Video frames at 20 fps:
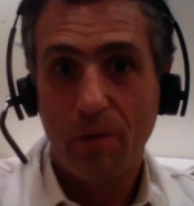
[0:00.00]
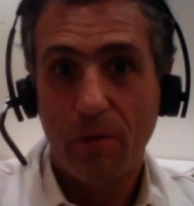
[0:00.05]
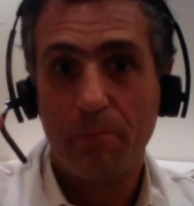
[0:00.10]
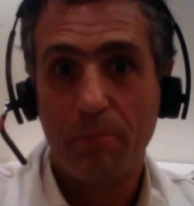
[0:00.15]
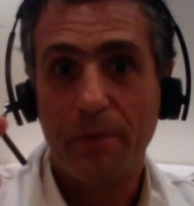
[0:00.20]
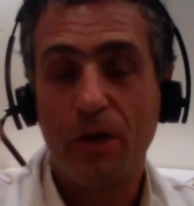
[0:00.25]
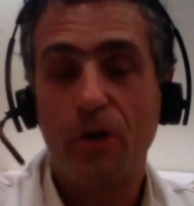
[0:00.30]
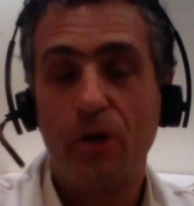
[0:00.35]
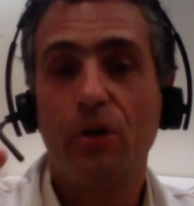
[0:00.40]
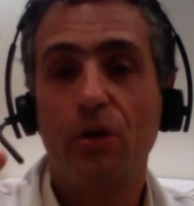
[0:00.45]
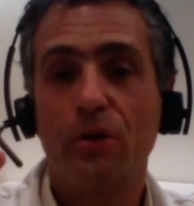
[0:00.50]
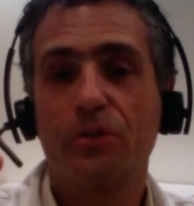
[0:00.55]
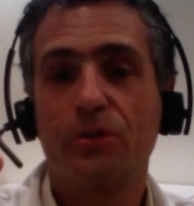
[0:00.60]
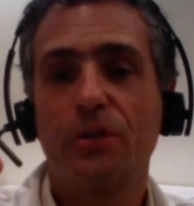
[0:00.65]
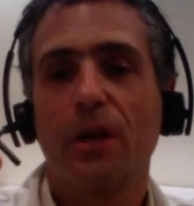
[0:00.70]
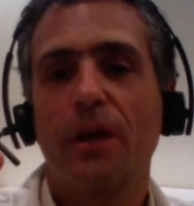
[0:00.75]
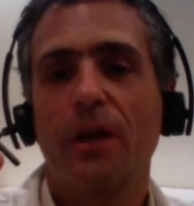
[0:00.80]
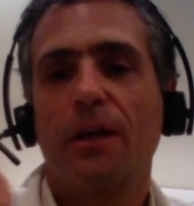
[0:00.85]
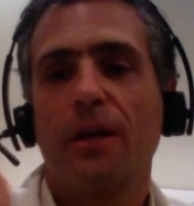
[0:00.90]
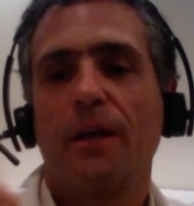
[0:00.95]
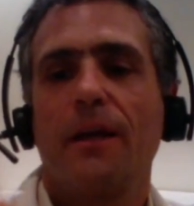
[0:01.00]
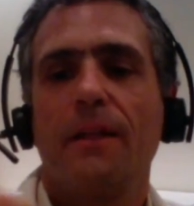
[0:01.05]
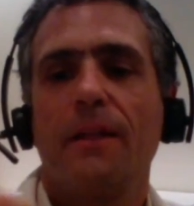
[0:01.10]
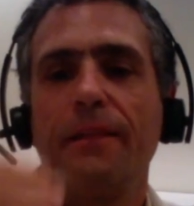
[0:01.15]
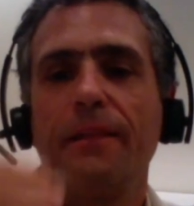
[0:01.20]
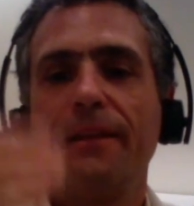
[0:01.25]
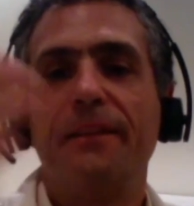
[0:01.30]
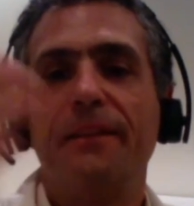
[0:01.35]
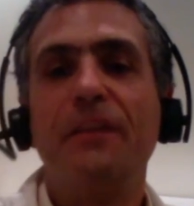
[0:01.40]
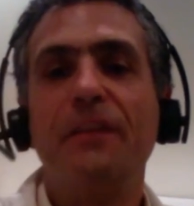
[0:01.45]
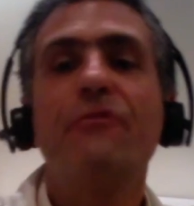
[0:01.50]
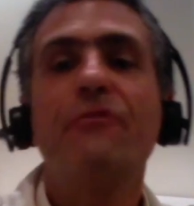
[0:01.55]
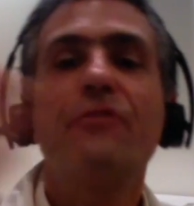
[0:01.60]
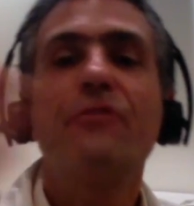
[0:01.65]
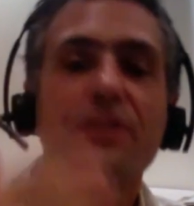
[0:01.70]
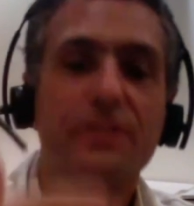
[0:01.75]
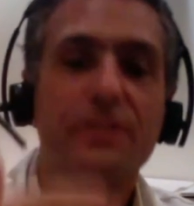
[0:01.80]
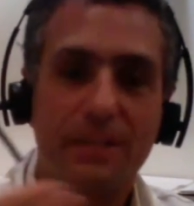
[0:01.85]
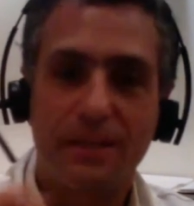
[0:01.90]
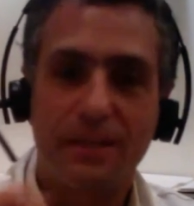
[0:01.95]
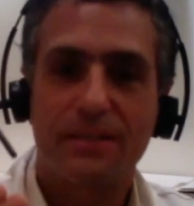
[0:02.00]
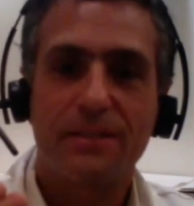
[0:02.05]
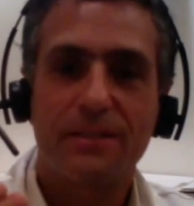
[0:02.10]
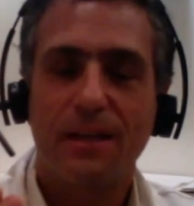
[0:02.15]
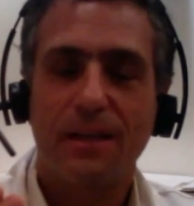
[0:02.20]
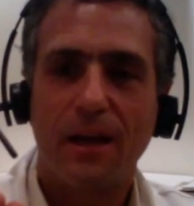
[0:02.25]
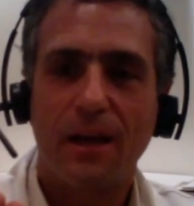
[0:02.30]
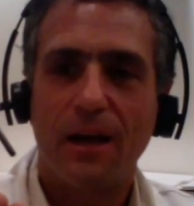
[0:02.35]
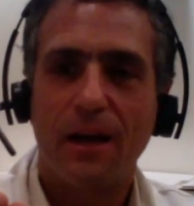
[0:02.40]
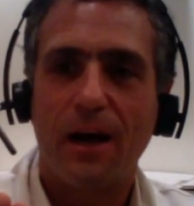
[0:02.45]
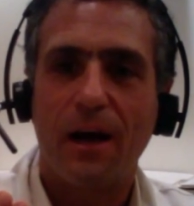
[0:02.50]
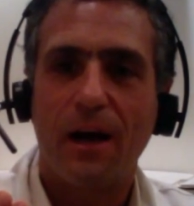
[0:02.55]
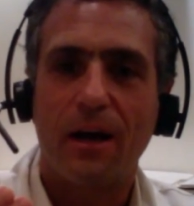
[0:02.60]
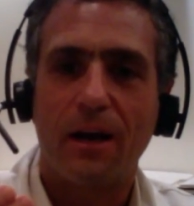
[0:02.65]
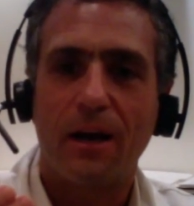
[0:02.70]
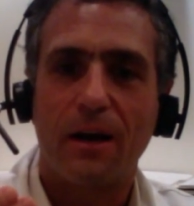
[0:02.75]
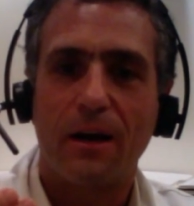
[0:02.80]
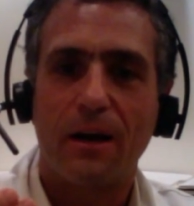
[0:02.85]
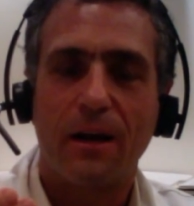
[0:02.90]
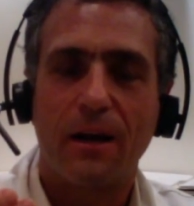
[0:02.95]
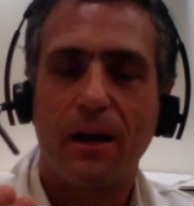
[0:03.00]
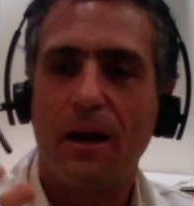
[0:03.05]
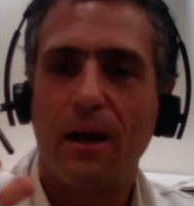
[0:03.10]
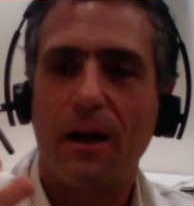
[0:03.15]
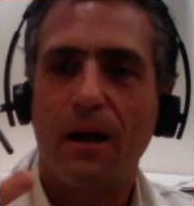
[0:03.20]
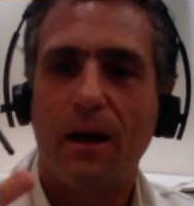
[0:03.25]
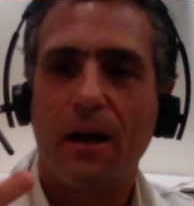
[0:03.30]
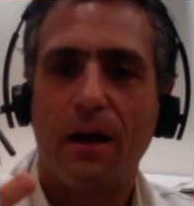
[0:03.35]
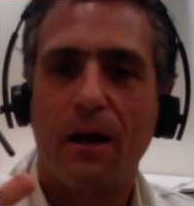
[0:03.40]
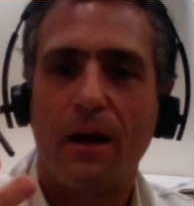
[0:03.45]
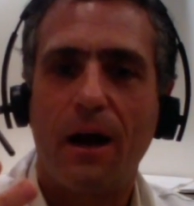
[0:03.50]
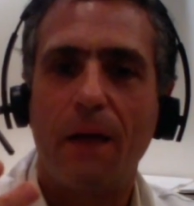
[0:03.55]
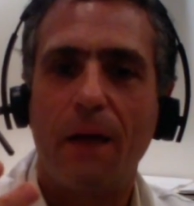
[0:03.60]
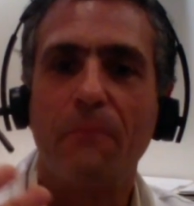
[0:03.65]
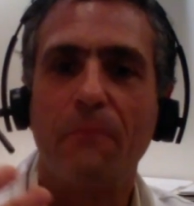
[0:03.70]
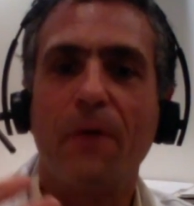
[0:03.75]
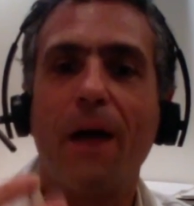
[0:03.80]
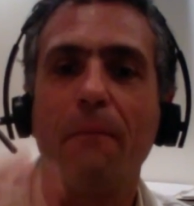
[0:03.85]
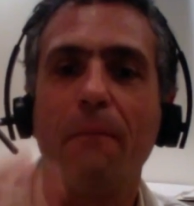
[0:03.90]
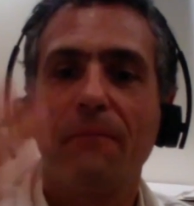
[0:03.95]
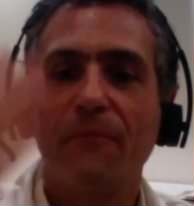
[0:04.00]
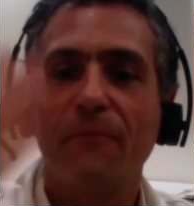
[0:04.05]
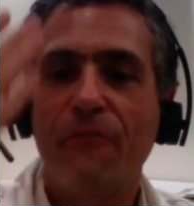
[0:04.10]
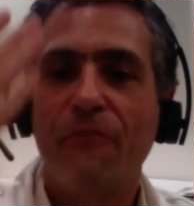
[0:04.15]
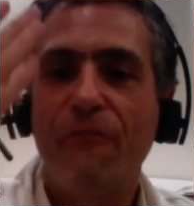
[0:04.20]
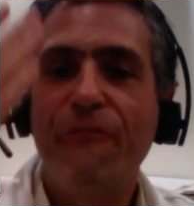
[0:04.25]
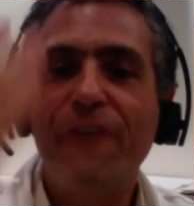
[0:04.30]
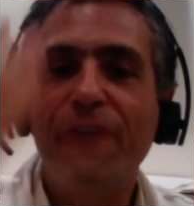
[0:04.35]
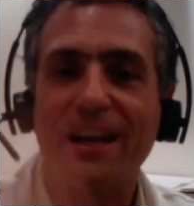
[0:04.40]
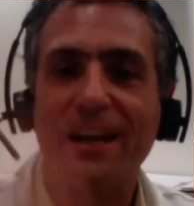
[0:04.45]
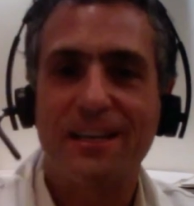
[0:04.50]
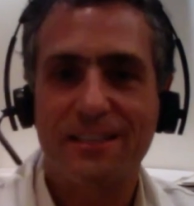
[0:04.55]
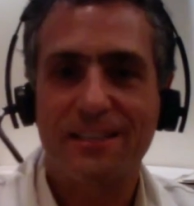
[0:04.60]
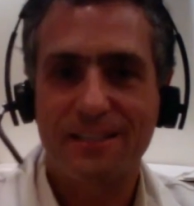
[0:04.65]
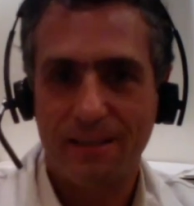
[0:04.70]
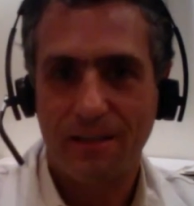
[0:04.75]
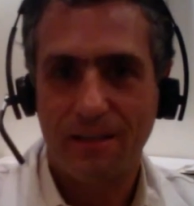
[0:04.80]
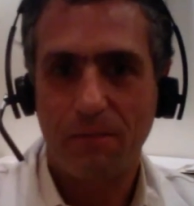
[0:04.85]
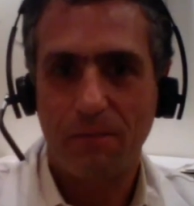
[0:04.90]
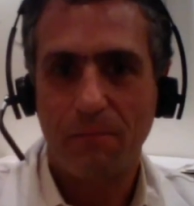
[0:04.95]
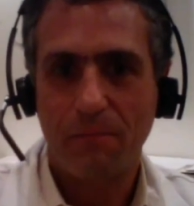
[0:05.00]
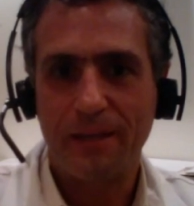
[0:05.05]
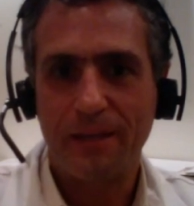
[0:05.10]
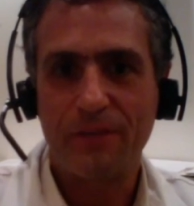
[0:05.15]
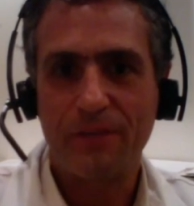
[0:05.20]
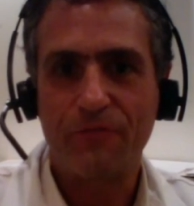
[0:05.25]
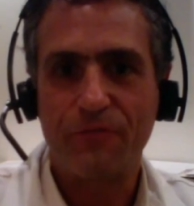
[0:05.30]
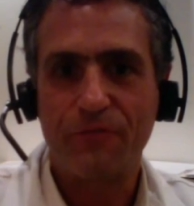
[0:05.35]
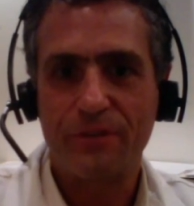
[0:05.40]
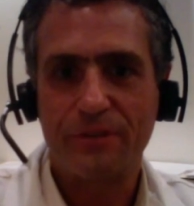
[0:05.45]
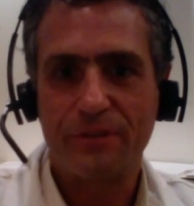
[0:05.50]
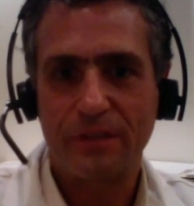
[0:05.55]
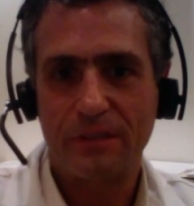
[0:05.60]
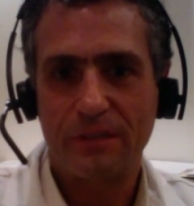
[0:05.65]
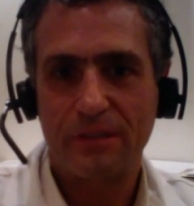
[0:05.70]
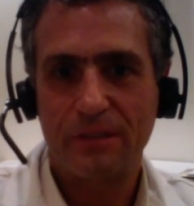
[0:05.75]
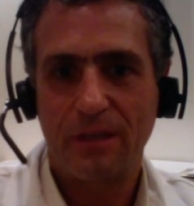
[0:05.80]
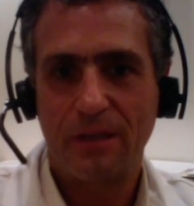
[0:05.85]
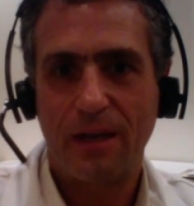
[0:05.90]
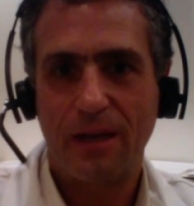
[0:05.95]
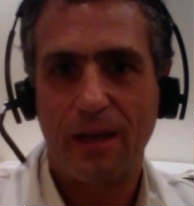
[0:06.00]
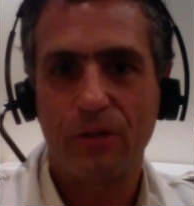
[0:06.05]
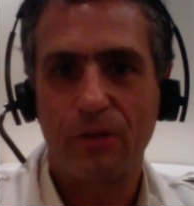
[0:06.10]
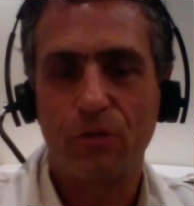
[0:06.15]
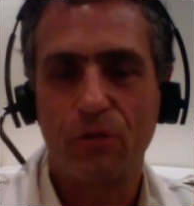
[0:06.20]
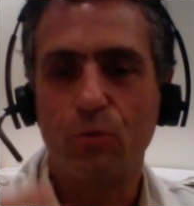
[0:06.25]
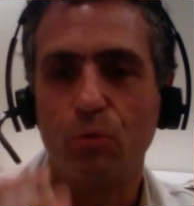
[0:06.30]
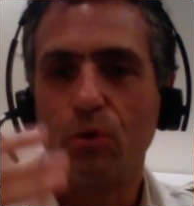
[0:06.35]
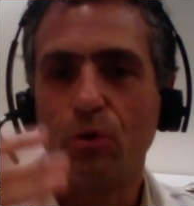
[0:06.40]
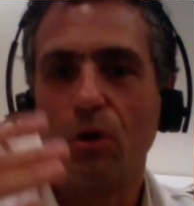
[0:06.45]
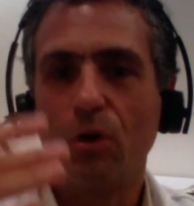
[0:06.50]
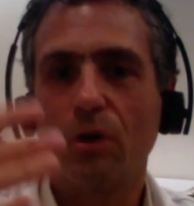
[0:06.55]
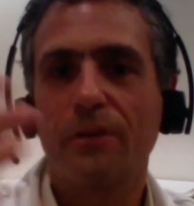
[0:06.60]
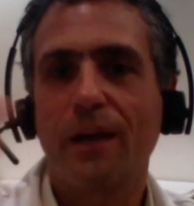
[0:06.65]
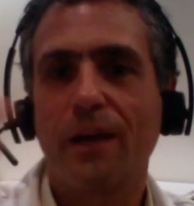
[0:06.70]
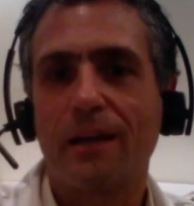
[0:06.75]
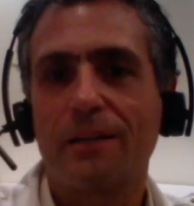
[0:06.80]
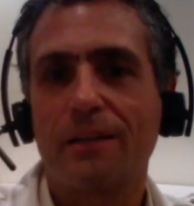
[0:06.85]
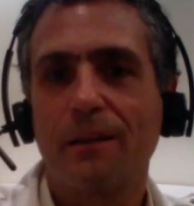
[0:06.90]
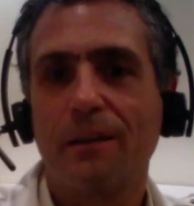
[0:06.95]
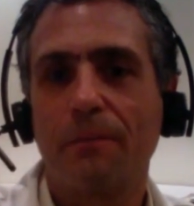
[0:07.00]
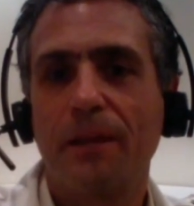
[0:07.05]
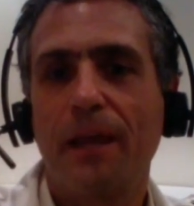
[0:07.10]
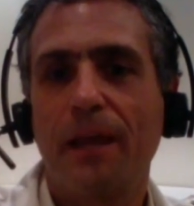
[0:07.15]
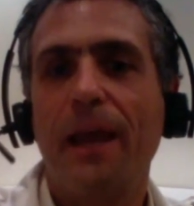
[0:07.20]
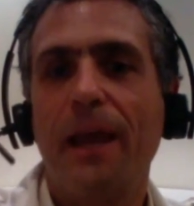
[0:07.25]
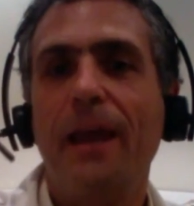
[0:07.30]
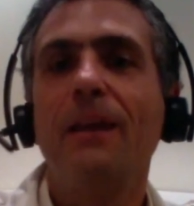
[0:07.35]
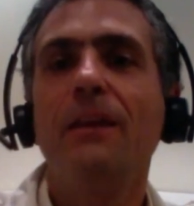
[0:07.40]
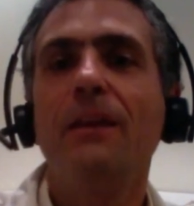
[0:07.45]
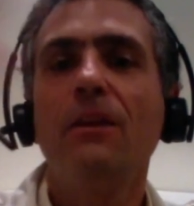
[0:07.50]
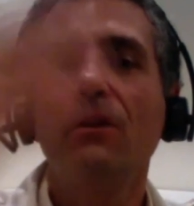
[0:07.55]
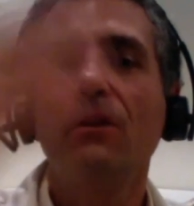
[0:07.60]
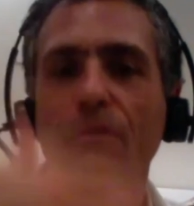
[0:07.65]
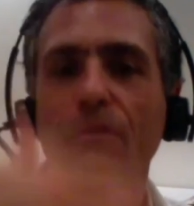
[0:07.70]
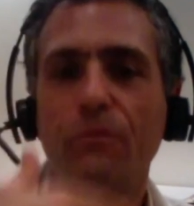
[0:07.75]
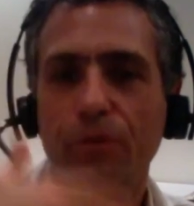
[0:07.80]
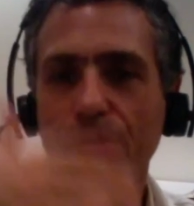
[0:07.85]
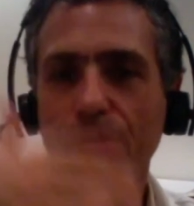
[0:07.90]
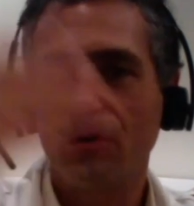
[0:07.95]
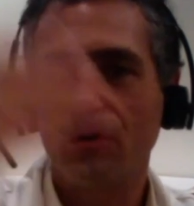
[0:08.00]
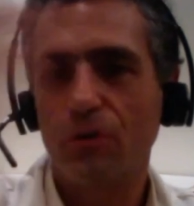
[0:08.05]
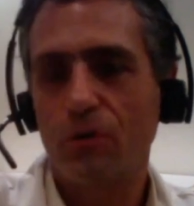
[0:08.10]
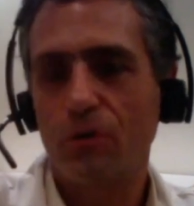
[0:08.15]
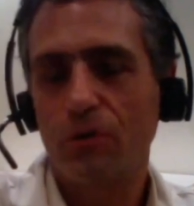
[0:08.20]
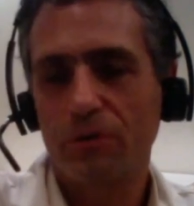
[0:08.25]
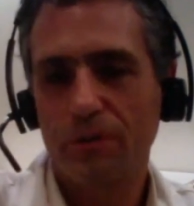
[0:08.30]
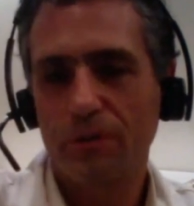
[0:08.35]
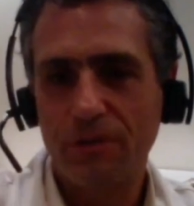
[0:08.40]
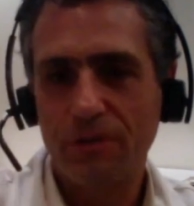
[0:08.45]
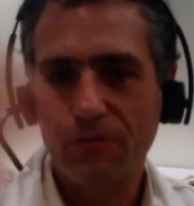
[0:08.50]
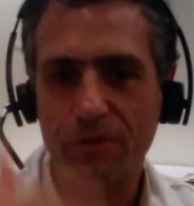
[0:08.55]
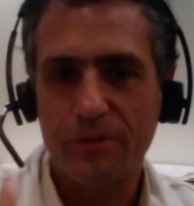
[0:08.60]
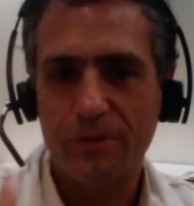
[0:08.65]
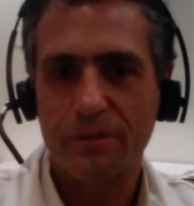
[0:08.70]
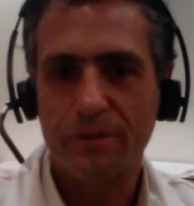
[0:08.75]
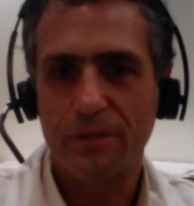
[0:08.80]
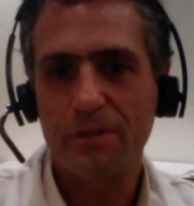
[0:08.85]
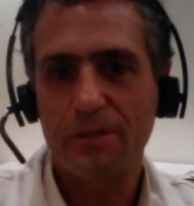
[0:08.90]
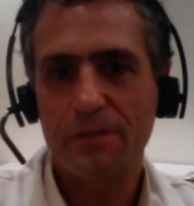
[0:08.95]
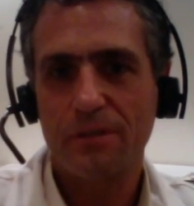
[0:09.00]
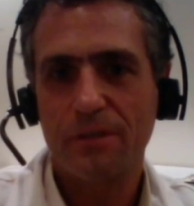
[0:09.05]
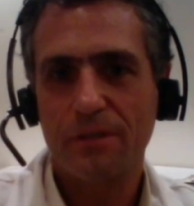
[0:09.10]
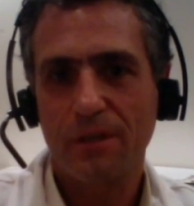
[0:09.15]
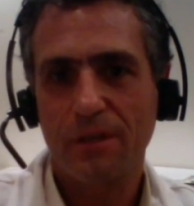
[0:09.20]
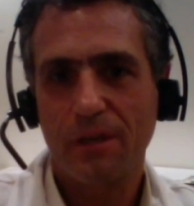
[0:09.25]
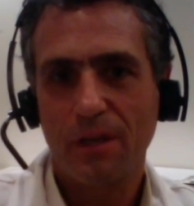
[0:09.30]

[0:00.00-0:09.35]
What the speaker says: because the differences are I'm fixed in differences, and I do not accept any of your differences,